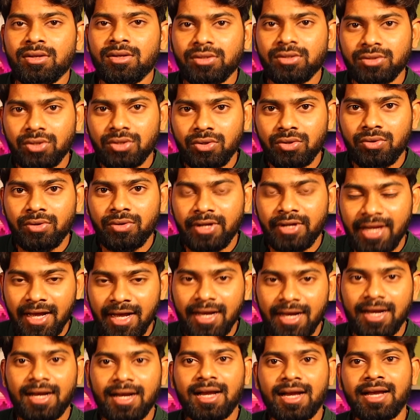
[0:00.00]
So
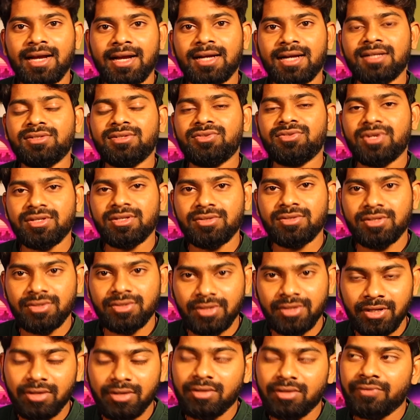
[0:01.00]
yeah, I can't stress this
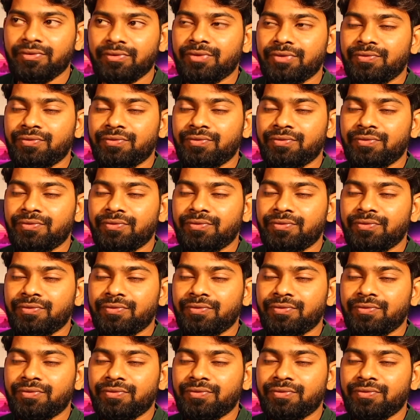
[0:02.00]
enough.